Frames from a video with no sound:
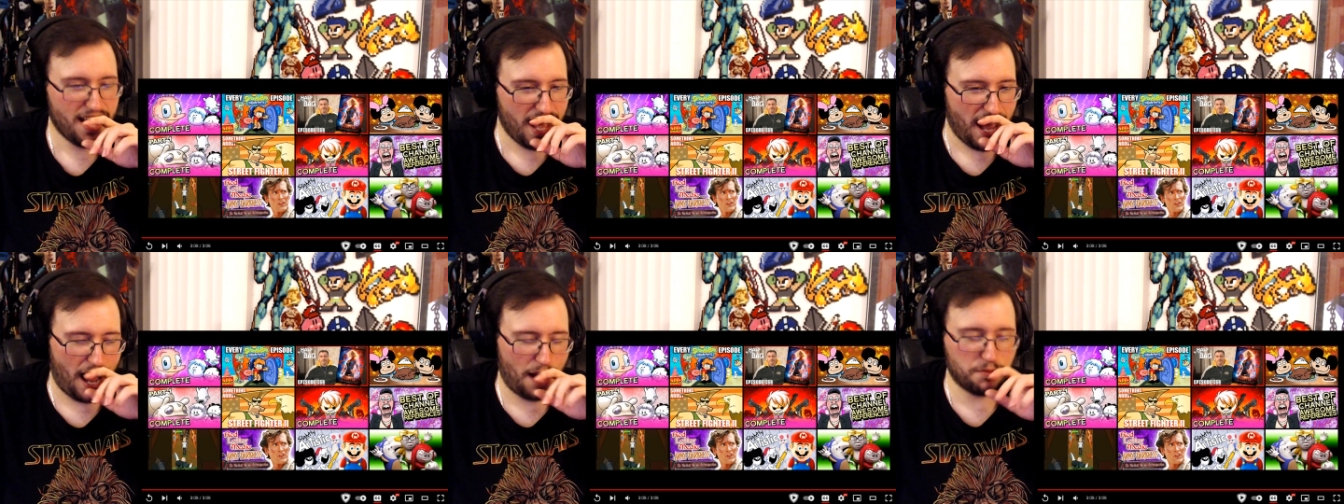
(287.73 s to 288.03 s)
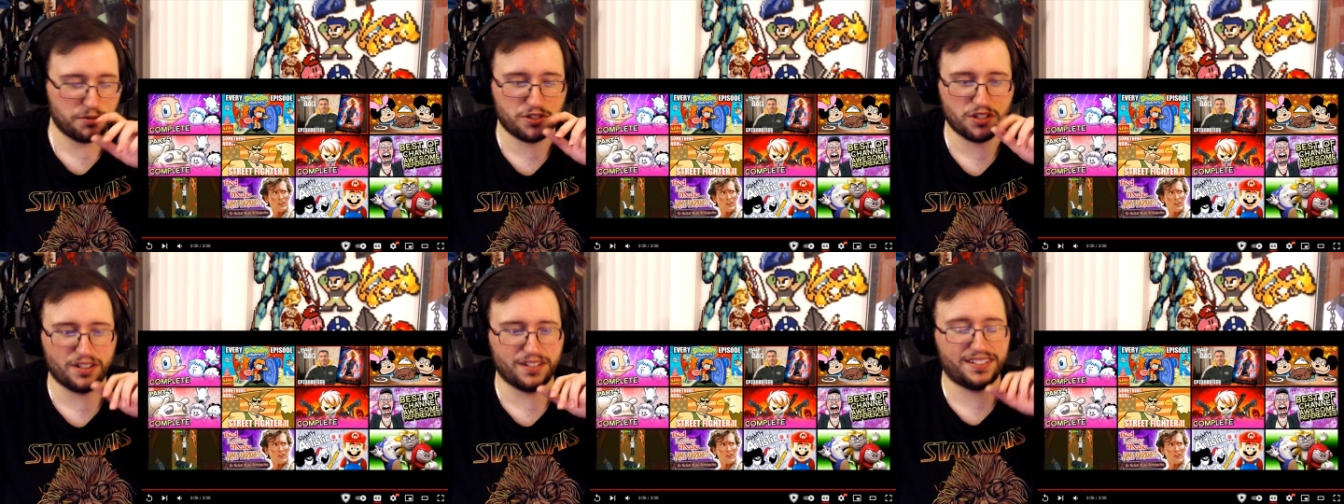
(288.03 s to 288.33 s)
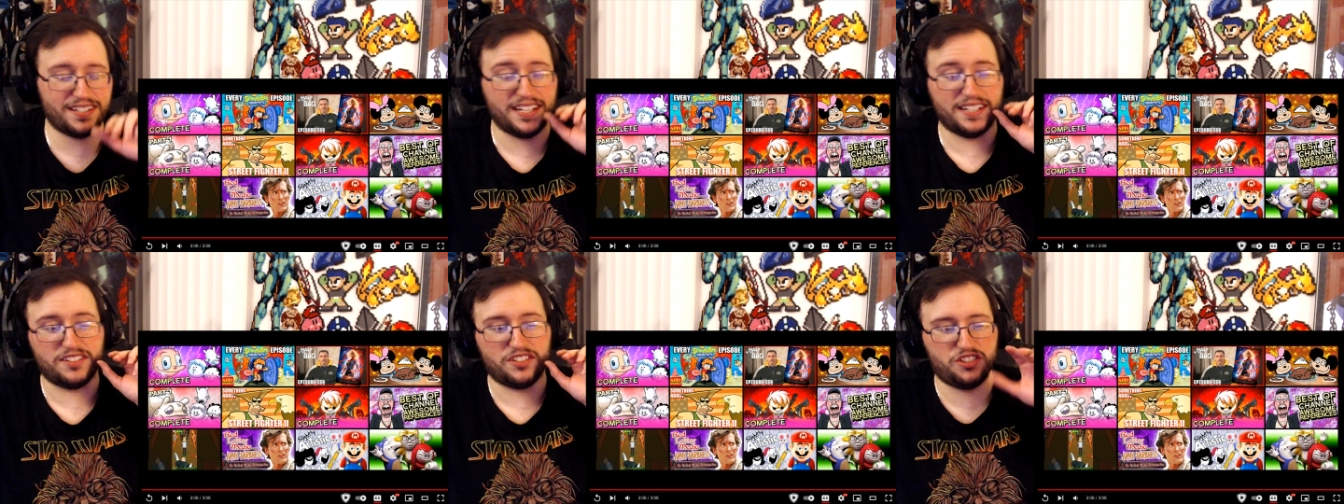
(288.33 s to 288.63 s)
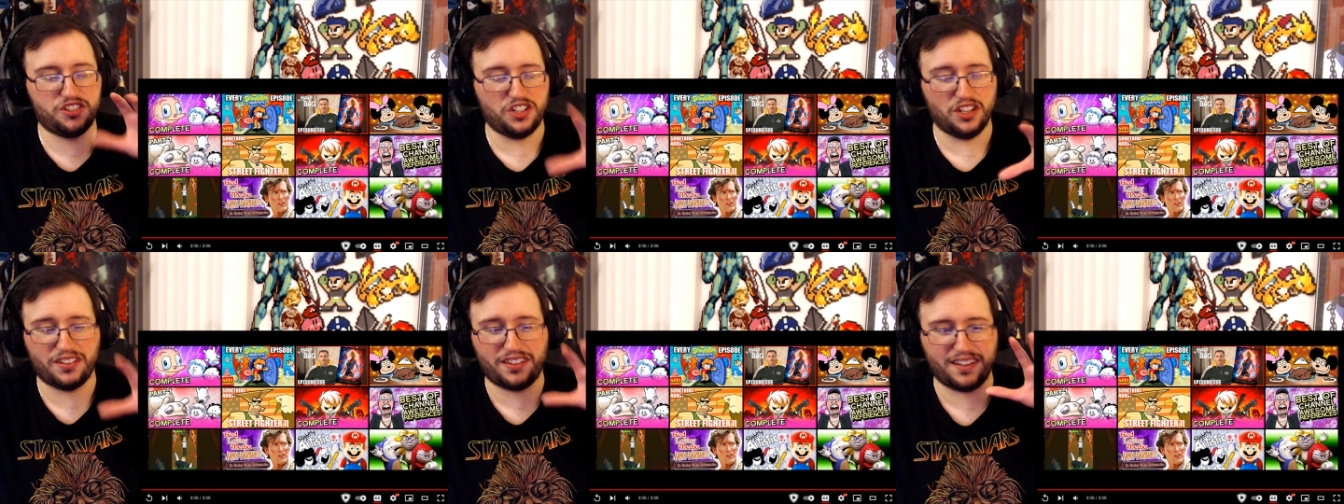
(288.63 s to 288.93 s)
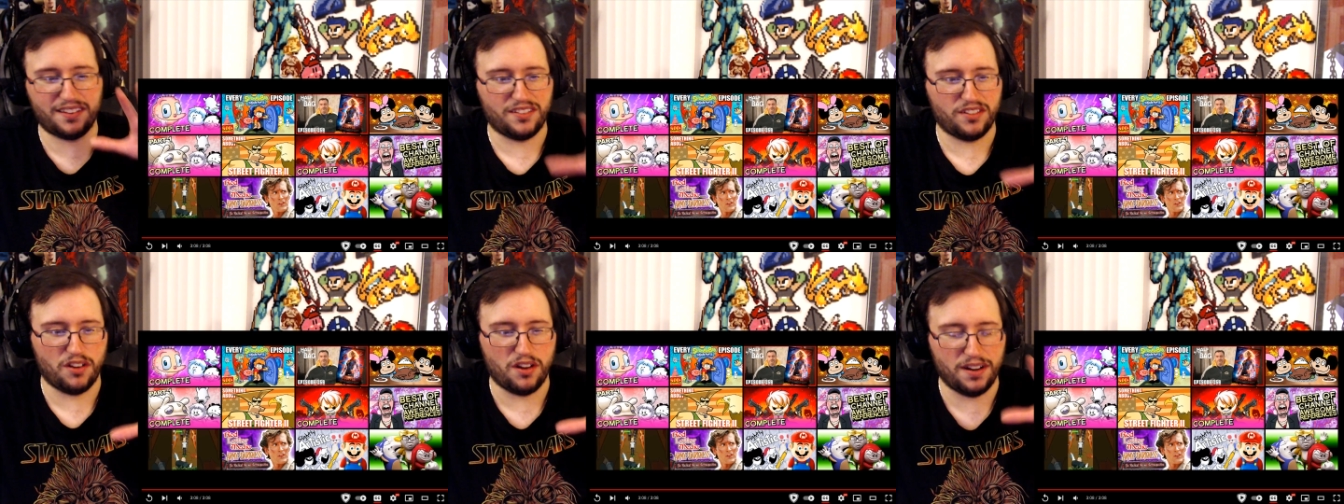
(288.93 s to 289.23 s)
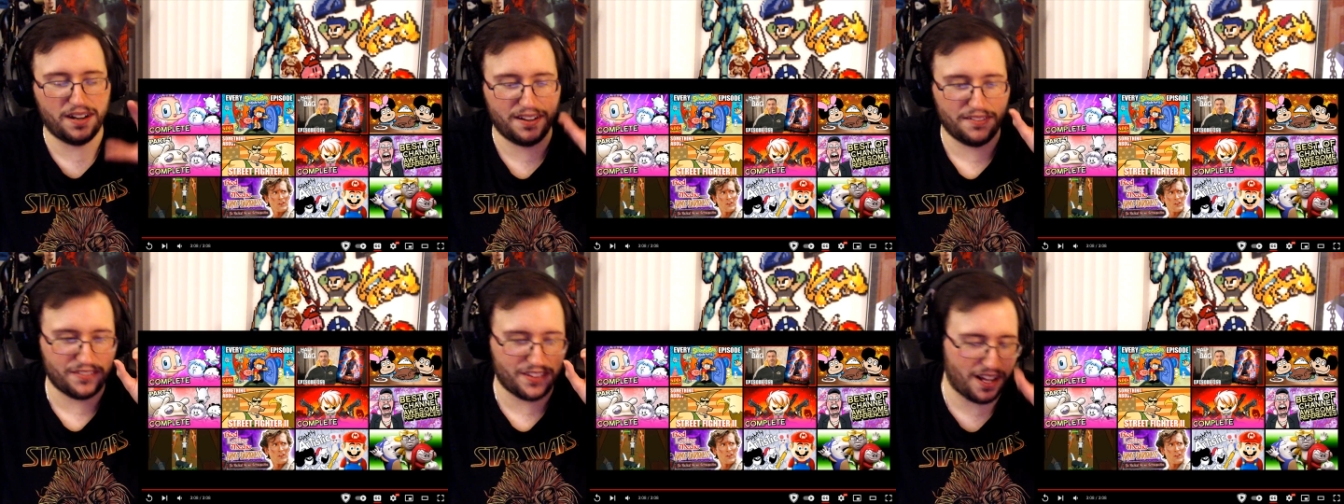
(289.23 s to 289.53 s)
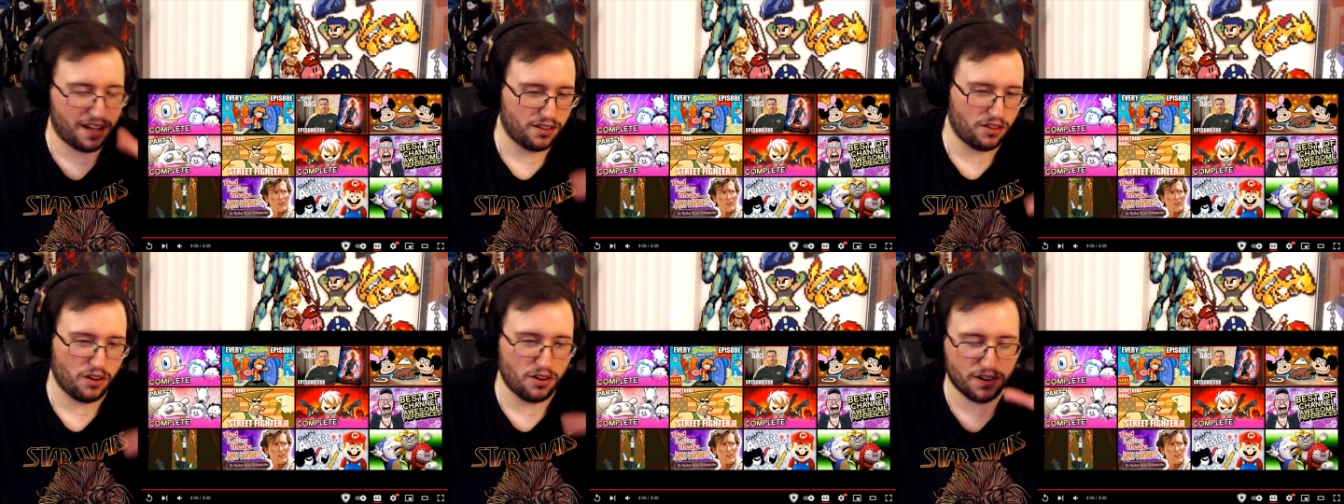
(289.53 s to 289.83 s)
I'm sure it takes just as long, if
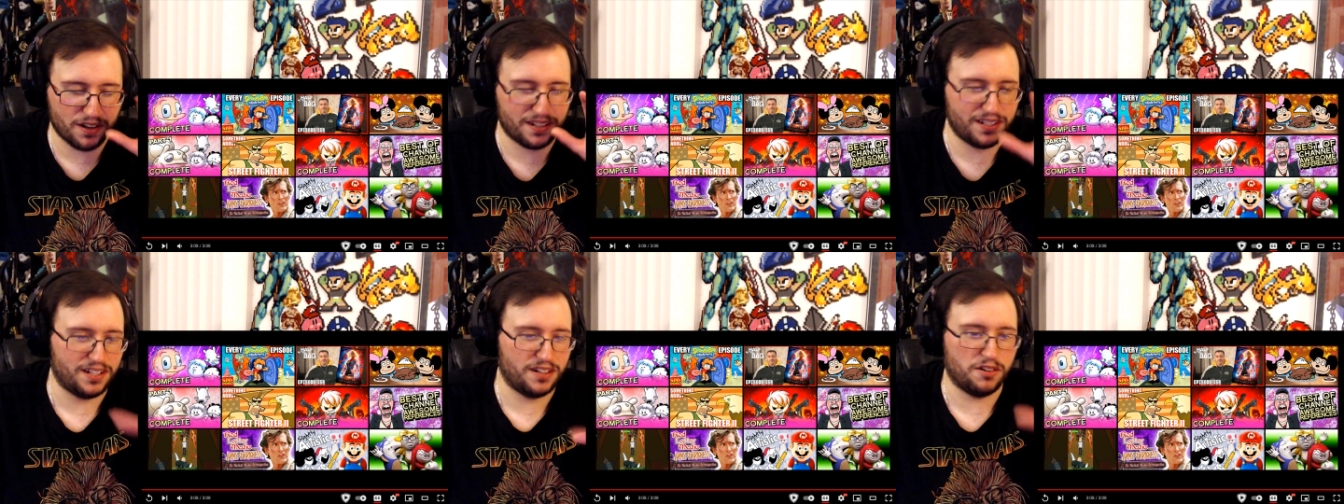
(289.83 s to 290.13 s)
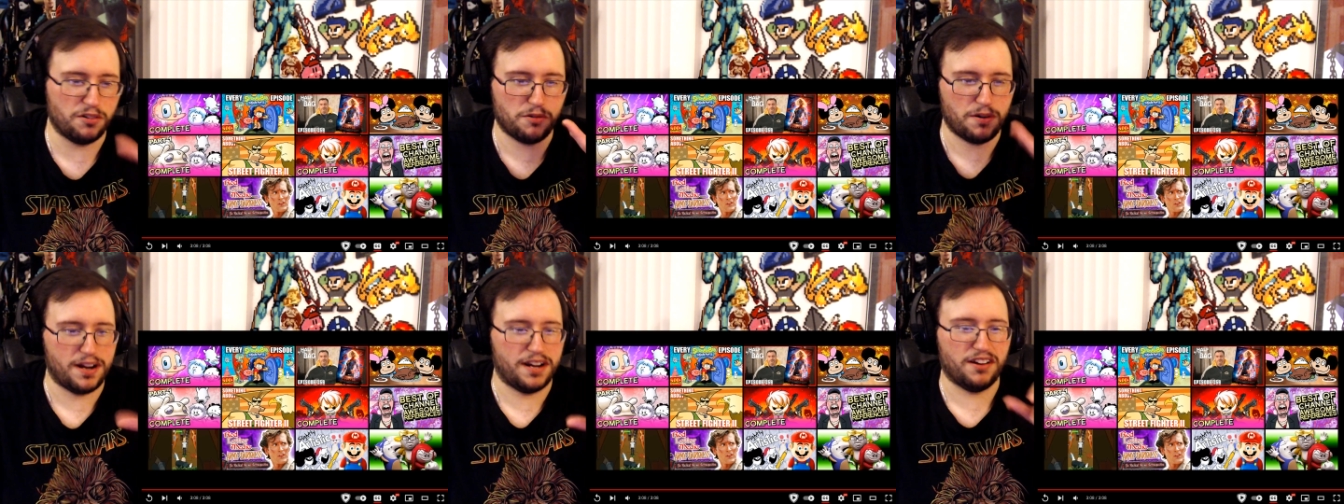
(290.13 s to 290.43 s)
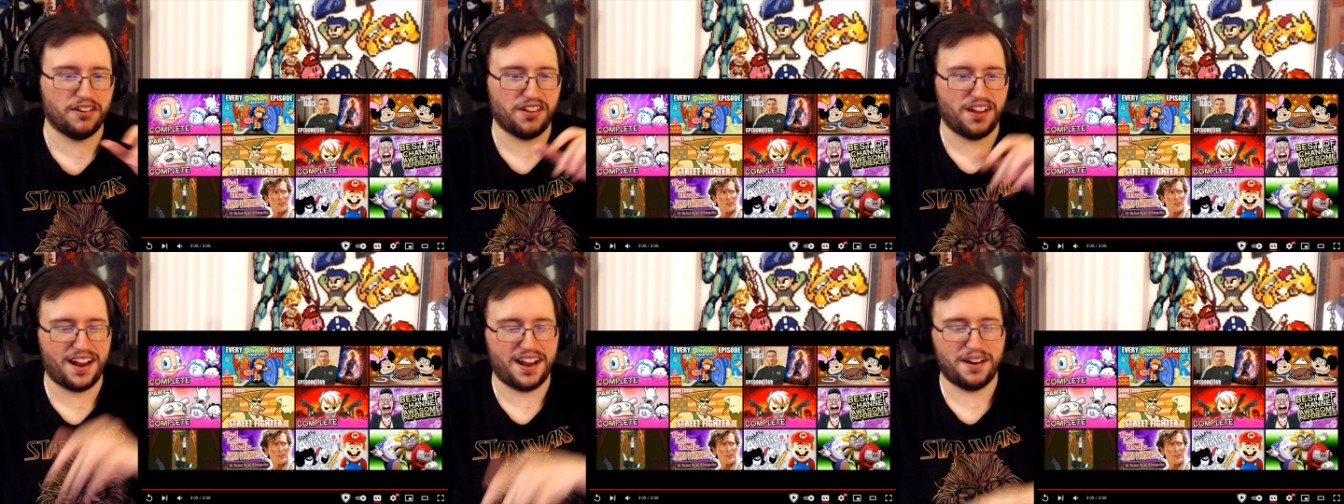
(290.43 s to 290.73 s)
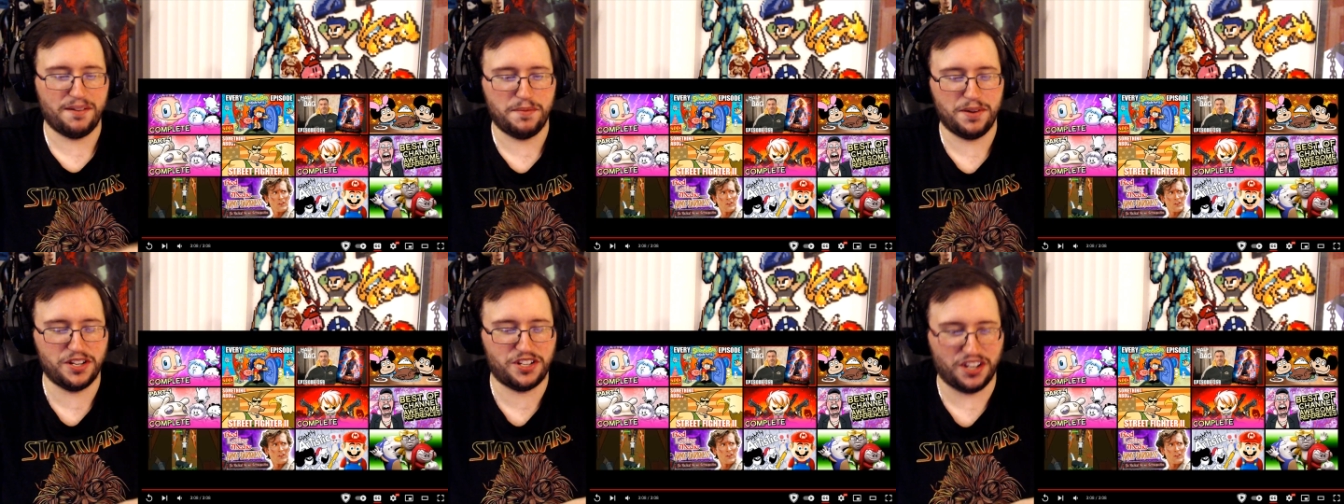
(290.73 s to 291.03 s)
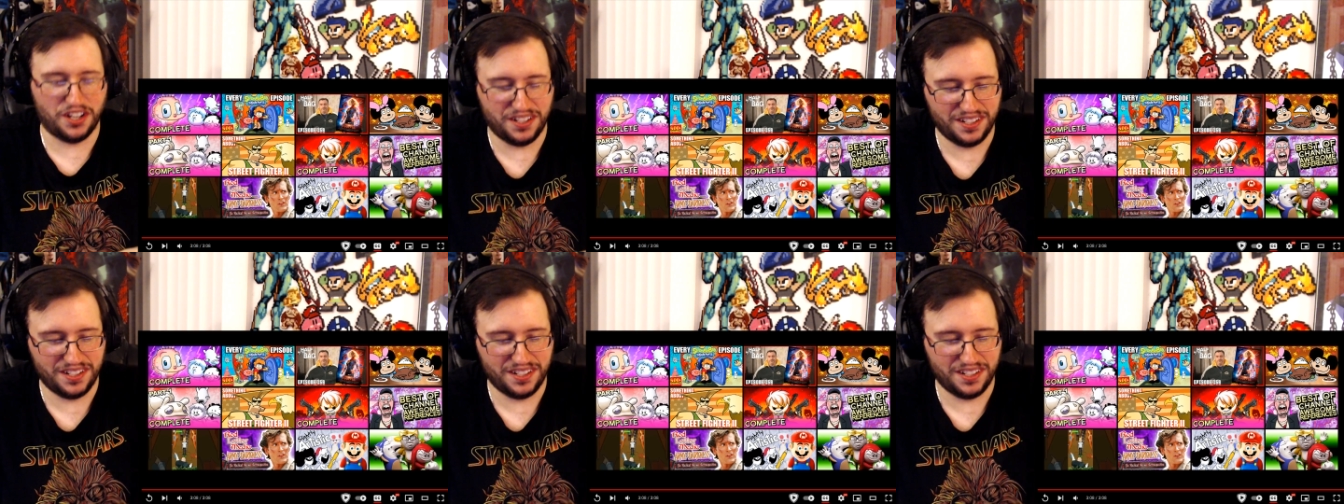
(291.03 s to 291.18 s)
not longer, than a regular animation.